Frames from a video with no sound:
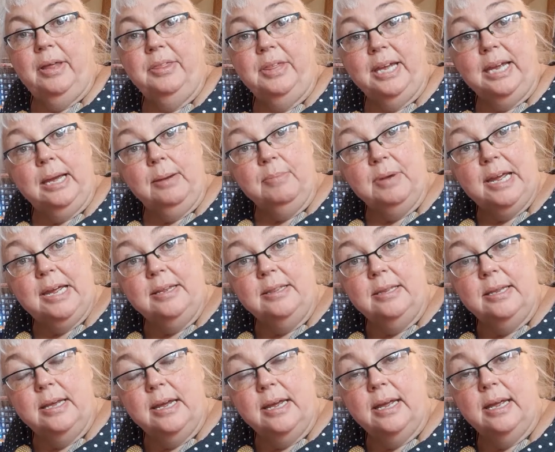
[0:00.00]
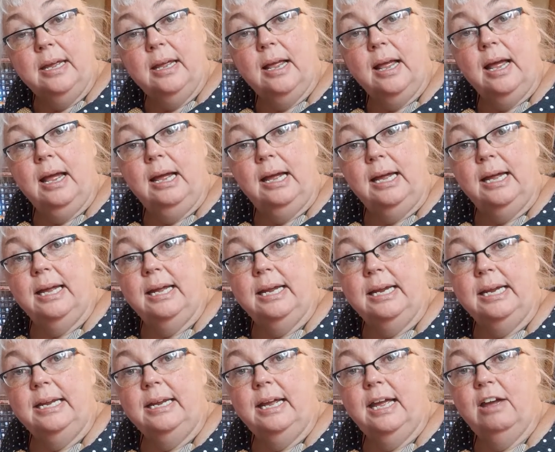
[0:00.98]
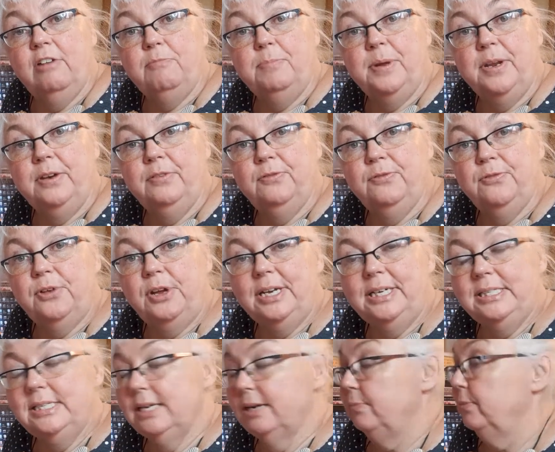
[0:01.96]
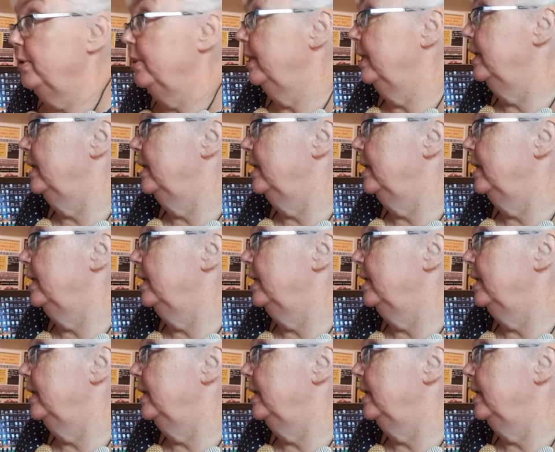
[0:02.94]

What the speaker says: I think I'm getting there. I have been fighting with